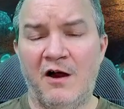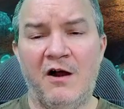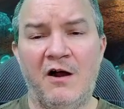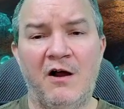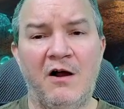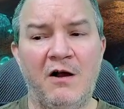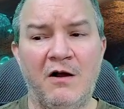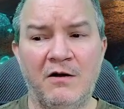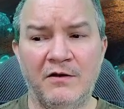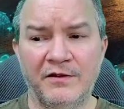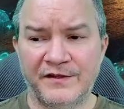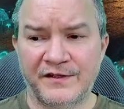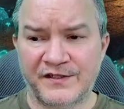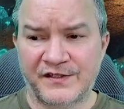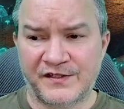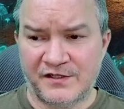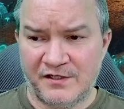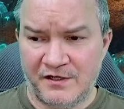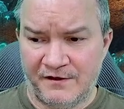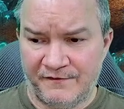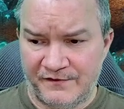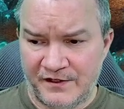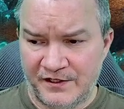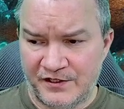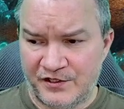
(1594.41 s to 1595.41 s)
all the
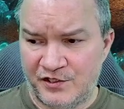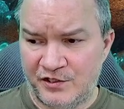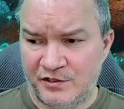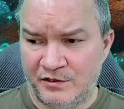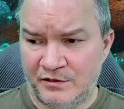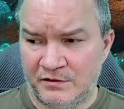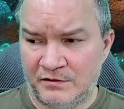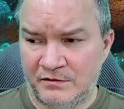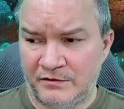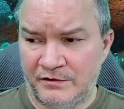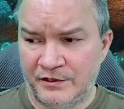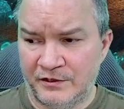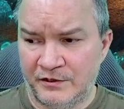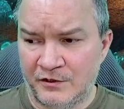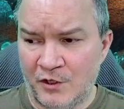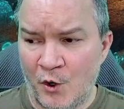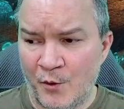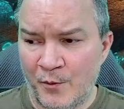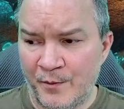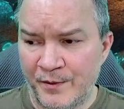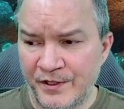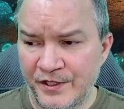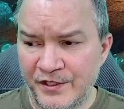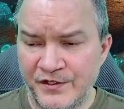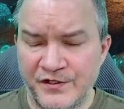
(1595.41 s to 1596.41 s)
stuff that you're
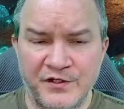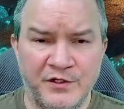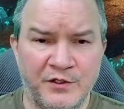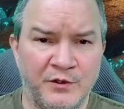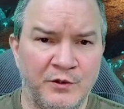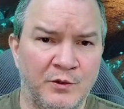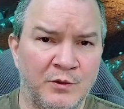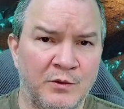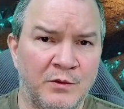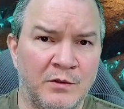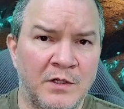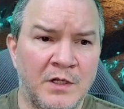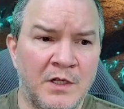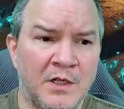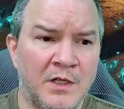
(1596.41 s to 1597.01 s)
hoping to do,